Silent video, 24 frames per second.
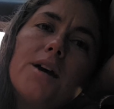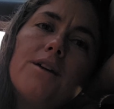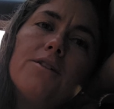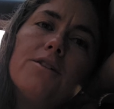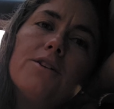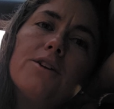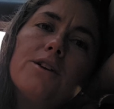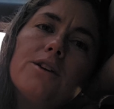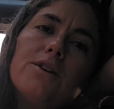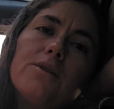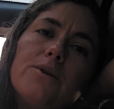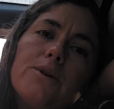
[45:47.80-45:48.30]
I
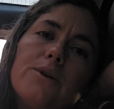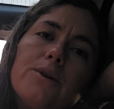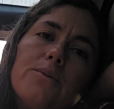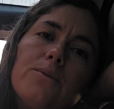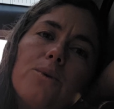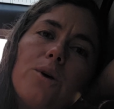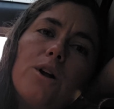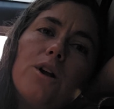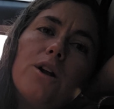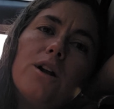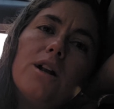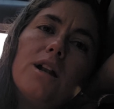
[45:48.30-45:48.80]
really
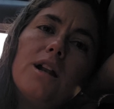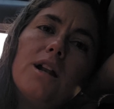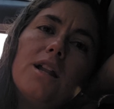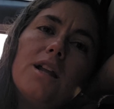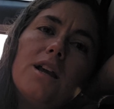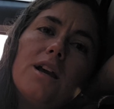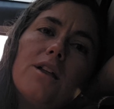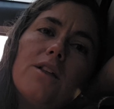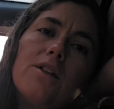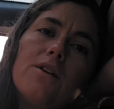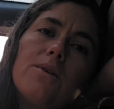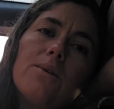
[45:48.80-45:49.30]
wouldn't want it
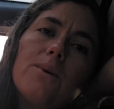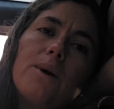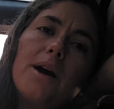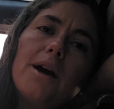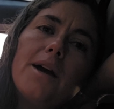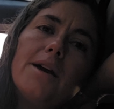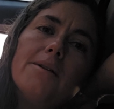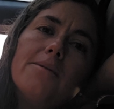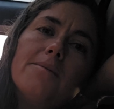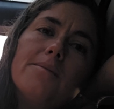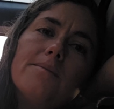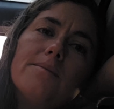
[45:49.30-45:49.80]
any other
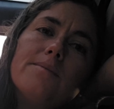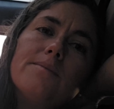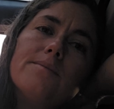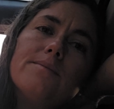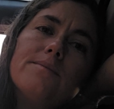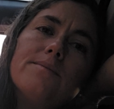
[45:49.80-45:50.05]
way.